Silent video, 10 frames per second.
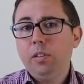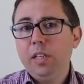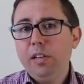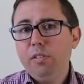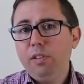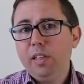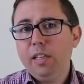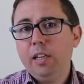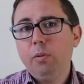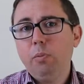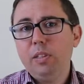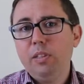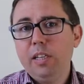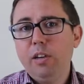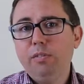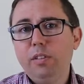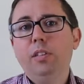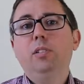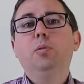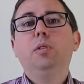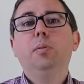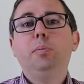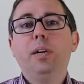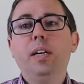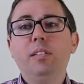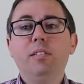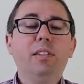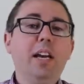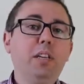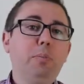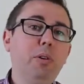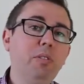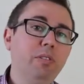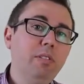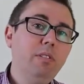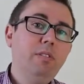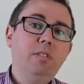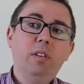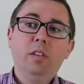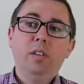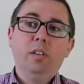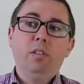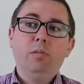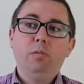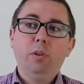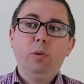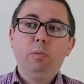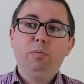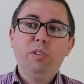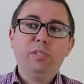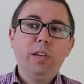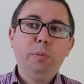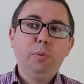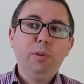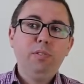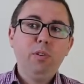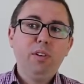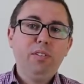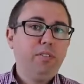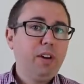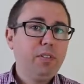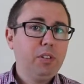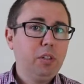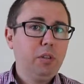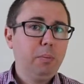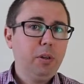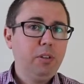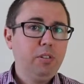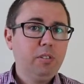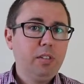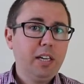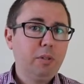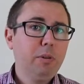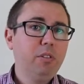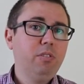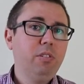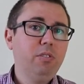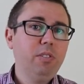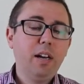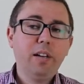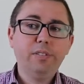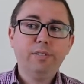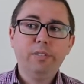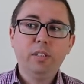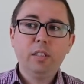the other thing that we see often at Christmas parties is cash bonuses. So for example, if you give a $500 bonus, cash bonus to your staff,